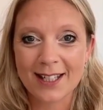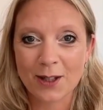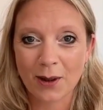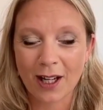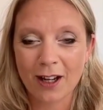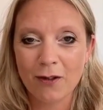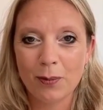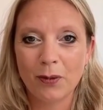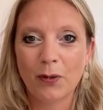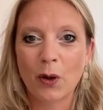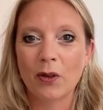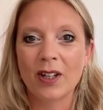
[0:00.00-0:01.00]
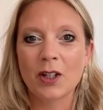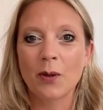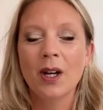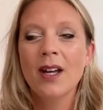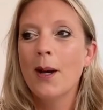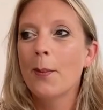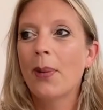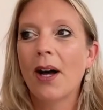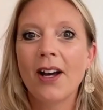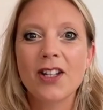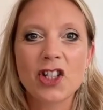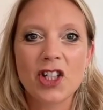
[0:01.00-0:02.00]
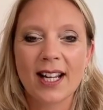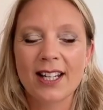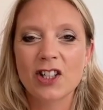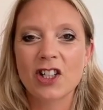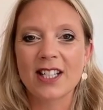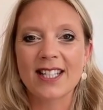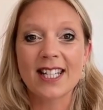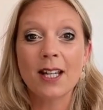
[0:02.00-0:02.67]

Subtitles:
in your life before, in your past challenges?